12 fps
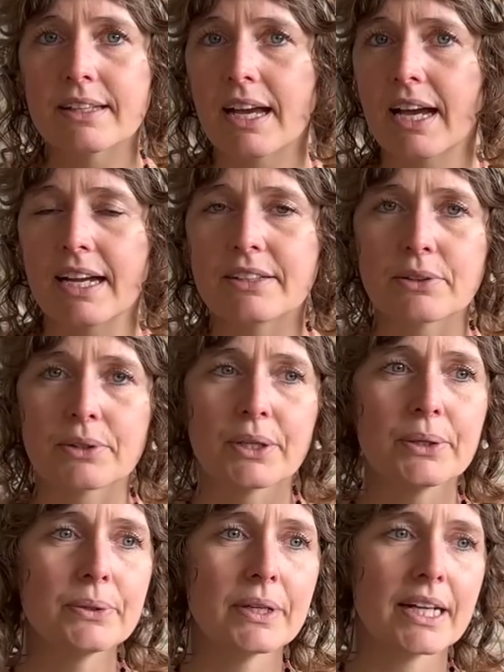Yeah, I don't
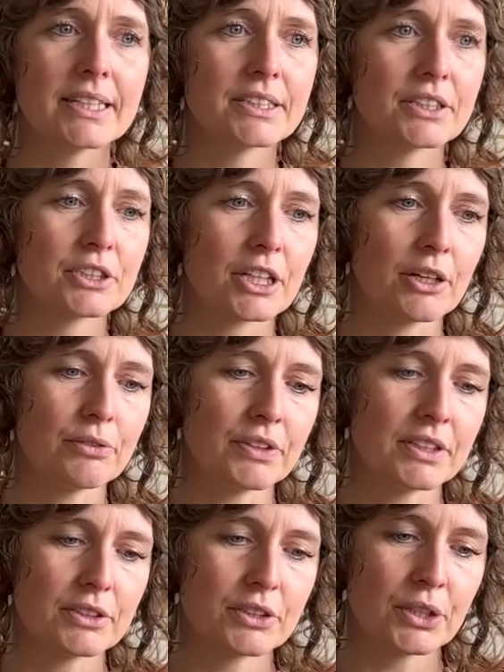know. I just love
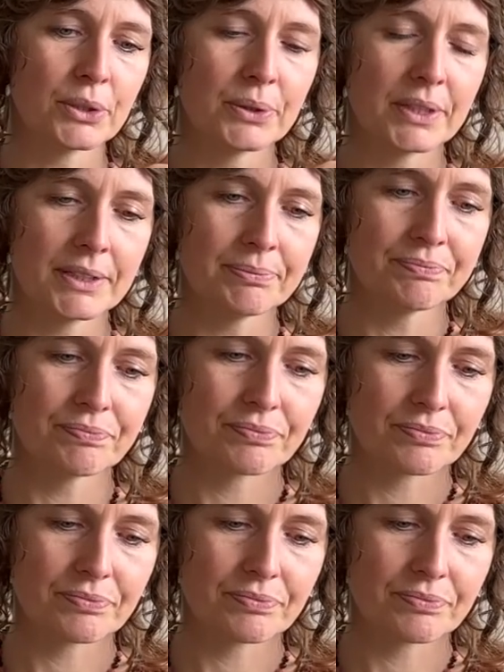it. So